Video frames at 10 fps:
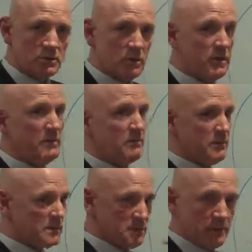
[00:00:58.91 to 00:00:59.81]
Well,
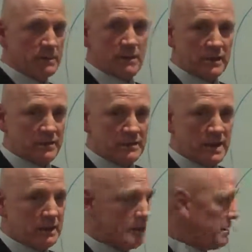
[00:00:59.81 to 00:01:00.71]
it's a bit like the
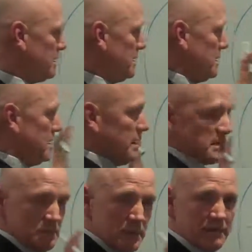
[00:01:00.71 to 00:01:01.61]
tender.
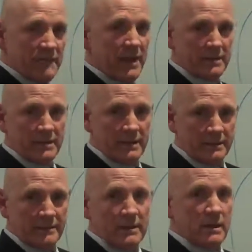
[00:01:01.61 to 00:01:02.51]
It's a big fat thing,
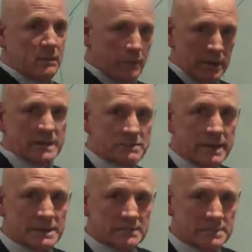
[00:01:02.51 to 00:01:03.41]
but let's
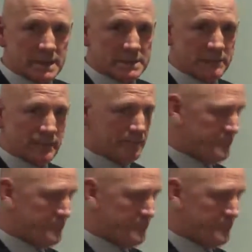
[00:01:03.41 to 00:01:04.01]
make some sense of it.